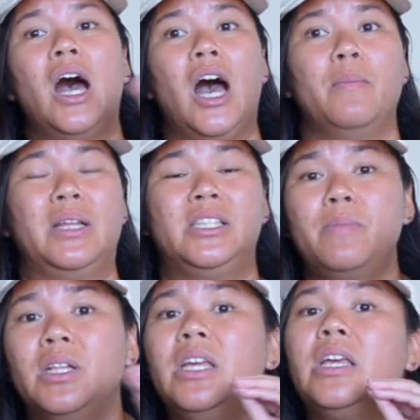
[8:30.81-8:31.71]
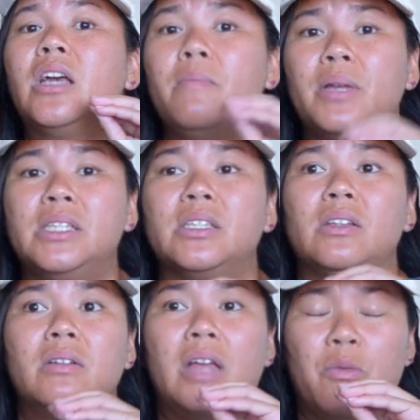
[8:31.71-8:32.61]
And typically companies
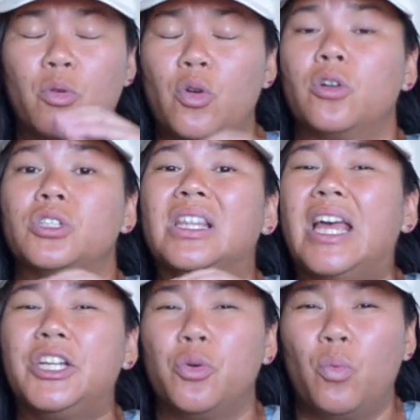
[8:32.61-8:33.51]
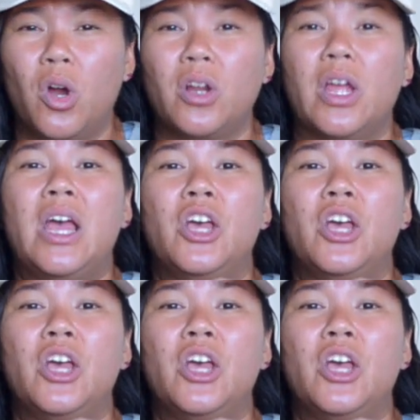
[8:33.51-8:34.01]
and recruiters like to work